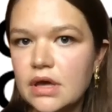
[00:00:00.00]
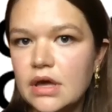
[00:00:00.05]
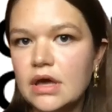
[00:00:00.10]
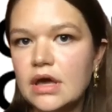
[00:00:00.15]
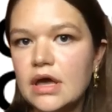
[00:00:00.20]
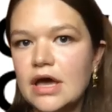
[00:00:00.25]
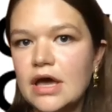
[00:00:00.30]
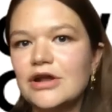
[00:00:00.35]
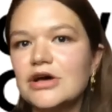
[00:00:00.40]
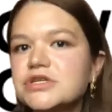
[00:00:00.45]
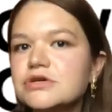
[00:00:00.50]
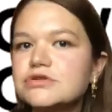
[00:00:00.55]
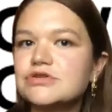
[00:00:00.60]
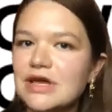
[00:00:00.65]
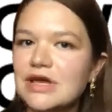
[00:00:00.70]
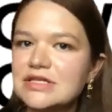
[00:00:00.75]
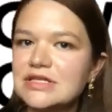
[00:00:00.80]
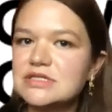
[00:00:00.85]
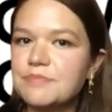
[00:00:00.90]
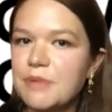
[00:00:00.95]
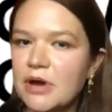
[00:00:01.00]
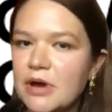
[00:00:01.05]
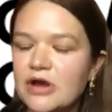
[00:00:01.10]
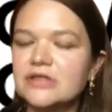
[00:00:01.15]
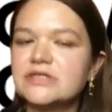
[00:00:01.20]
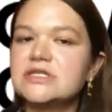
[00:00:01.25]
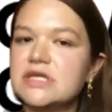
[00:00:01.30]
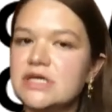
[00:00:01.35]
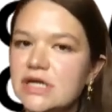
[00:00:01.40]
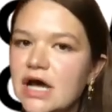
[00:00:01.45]
And also
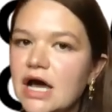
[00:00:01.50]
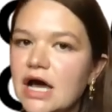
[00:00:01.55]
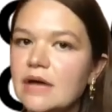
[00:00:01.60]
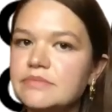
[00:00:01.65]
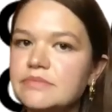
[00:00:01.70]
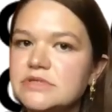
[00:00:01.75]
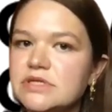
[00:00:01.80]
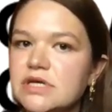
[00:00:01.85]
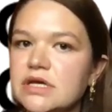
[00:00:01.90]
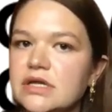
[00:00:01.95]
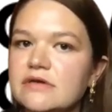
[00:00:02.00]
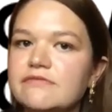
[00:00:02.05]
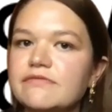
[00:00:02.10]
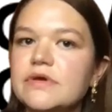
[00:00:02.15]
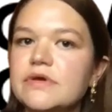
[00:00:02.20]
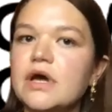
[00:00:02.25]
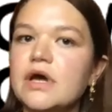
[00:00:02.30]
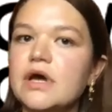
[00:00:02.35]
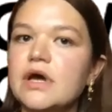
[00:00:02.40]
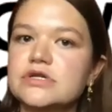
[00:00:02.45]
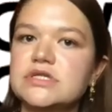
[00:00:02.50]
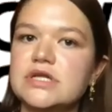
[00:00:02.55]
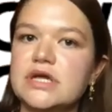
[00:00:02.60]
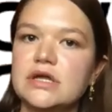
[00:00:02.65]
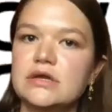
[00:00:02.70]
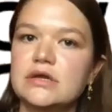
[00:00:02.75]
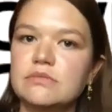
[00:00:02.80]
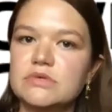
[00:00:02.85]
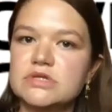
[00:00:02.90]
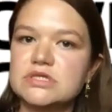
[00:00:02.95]
transparency and opt-in. If we
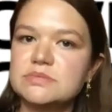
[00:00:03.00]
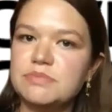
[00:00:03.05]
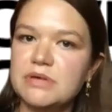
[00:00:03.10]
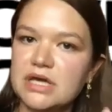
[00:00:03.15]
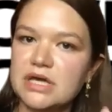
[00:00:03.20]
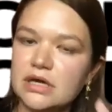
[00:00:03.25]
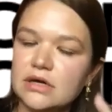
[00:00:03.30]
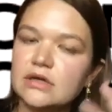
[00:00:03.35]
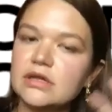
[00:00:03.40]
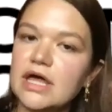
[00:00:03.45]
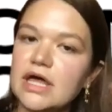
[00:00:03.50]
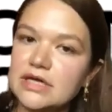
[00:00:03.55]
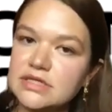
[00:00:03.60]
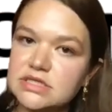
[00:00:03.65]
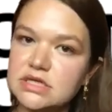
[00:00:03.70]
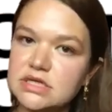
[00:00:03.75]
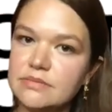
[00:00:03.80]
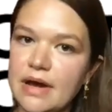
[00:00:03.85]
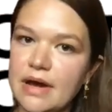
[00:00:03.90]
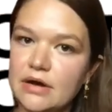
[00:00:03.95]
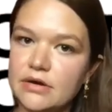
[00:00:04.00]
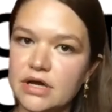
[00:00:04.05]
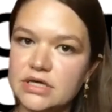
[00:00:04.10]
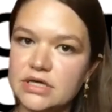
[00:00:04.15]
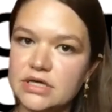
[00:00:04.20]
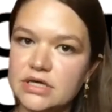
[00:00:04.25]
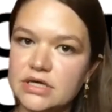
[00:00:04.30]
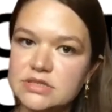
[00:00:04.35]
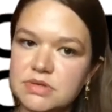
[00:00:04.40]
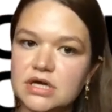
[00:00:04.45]
understand what's being collected about
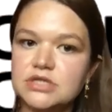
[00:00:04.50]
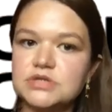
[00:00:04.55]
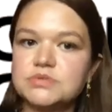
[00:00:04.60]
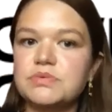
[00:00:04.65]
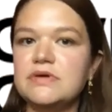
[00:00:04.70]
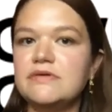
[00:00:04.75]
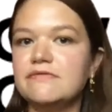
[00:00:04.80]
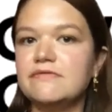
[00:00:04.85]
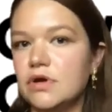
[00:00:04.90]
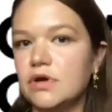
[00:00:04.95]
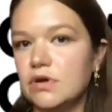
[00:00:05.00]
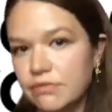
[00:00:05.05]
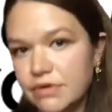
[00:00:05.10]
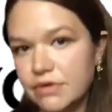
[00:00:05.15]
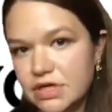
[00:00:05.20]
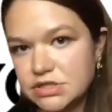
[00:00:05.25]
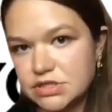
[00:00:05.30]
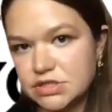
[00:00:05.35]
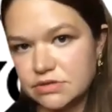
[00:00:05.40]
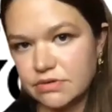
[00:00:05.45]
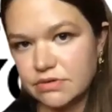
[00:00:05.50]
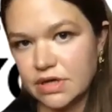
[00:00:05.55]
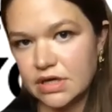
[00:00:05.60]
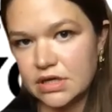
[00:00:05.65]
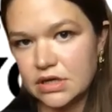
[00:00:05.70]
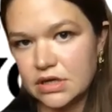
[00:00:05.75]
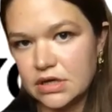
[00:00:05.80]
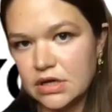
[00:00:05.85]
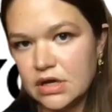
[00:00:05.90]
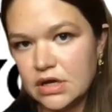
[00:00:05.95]
us because we've agreed to it,
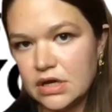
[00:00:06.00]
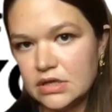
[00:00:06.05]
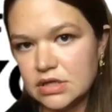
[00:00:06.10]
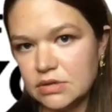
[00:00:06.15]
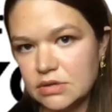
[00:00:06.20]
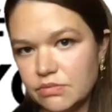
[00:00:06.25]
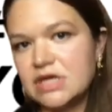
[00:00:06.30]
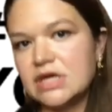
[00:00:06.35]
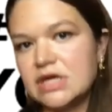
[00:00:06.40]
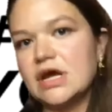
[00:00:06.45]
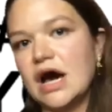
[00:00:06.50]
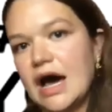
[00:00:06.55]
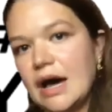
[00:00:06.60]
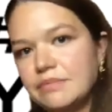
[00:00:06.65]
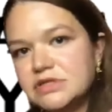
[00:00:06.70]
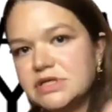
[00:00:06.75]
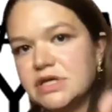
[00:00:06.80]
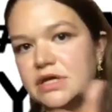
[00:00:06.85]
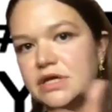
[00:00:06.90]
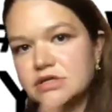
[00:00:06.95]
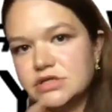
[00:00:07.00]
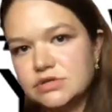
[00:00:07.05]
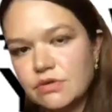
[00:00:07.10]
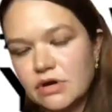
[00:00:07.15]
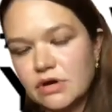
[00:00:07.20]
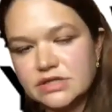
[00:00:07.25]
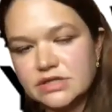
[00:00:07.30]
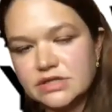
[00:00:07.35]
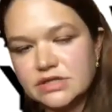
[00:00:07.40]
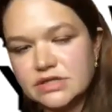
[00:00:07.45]
then we can opt into
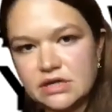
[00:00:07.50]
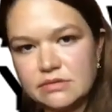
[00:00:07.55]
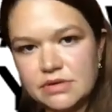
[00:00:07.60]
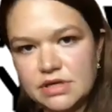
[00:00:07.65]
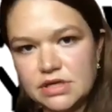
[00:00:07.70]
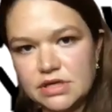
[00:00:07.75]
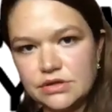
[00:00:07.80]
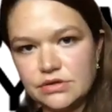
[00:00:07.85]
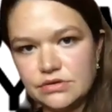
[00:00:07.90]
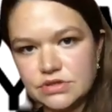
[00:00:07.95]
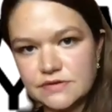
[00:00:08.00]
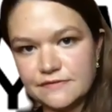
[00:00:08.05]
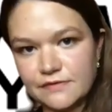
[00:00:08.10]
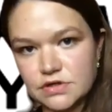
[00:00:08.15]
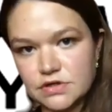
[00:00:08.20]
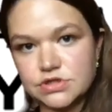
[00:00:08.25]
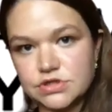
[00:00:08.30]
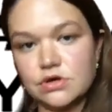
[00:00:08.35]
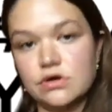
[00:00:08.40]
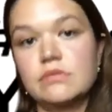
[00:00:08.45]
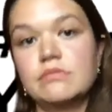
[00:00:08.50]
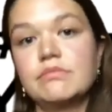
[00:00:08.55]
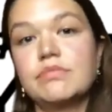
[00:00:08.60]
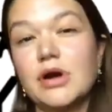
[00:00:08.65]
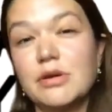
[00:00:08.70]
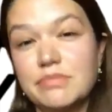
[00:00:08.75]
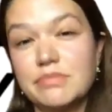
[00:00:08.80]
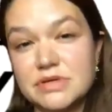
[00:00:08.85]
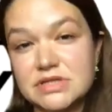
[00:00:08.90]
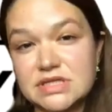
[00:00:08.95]
our data being used for certain
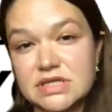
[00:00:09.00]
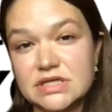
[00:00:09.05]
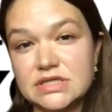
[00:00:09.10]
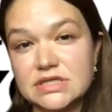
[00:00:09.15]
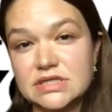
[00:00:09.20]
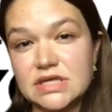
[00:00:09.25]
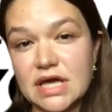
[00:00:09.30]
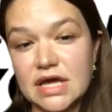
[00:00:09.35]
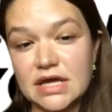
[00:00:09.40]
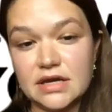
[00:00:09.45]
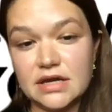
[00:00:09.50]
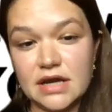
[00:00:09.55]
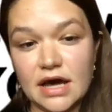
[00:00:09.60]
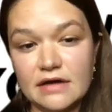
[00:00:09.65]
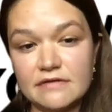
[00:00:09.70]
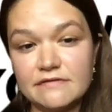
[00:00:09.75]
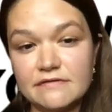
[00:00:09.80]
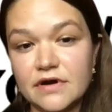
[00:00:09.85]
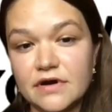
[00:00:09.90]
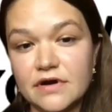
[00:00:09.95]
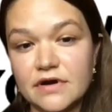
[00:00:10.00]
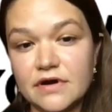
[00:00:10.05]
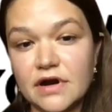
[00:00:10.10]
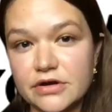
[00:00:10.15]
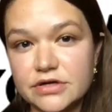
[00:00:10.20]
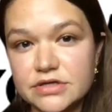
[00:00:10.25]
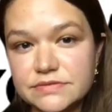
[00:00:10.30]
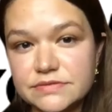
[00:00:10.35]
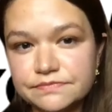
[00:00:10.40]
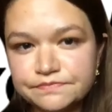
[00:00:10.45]
purposes and not for
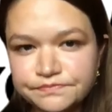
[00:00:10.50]
others.